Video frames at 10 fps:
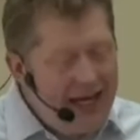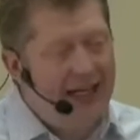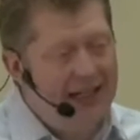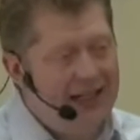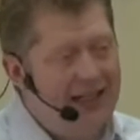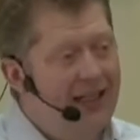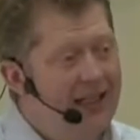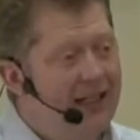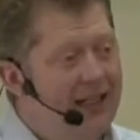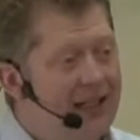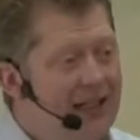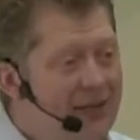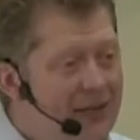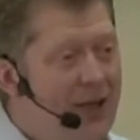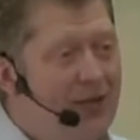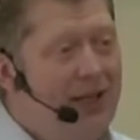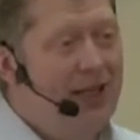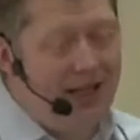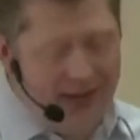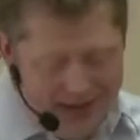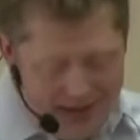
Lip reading: legacy lived on, meaning